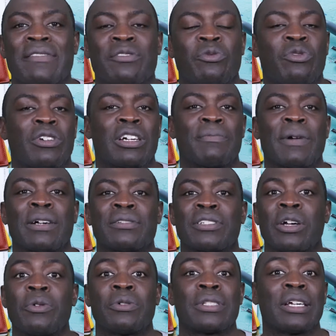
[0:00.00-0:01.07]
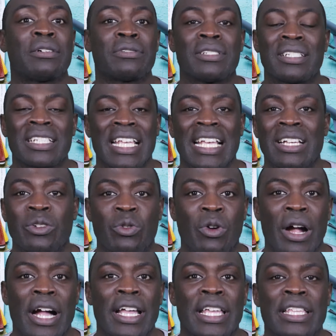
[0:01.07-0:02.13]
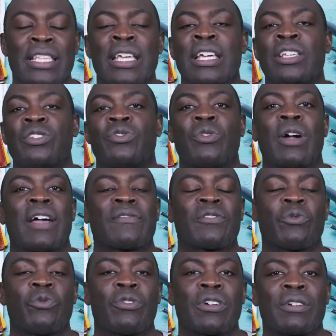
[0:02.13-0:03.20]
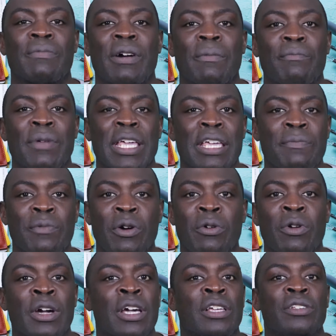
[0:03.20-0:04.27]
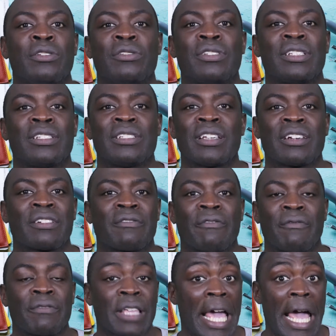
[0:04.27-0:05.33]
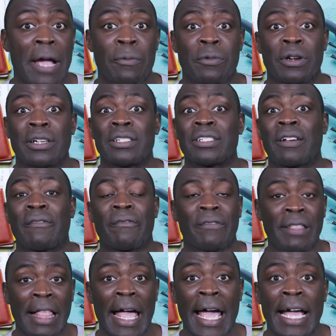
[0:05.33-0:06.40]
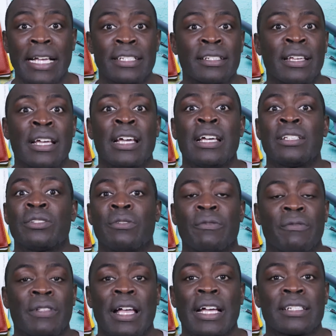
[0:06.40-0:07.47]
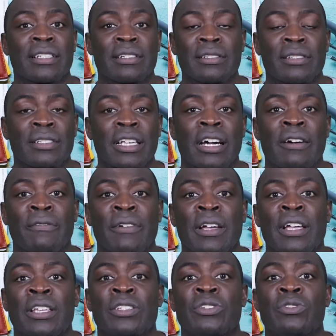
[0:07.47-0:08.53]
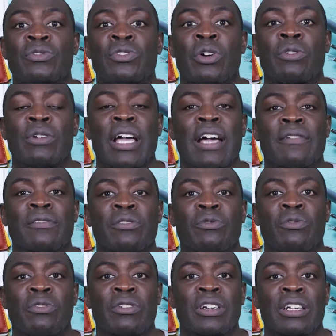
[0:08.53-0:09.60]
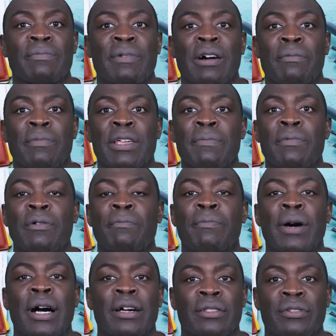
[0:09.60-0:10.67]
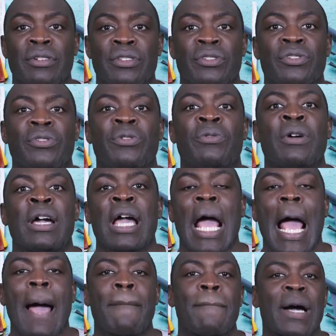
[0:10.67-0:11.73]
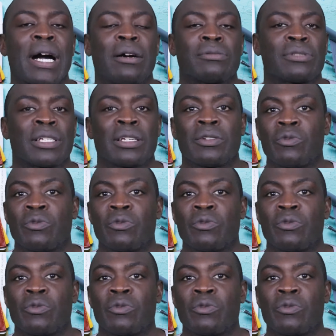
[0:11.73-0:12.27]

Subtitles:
to worry about someone else's kid crying. You don't have to worry about people using their cameras on flash to flash that stuff. You don't have to worry about people bothering you about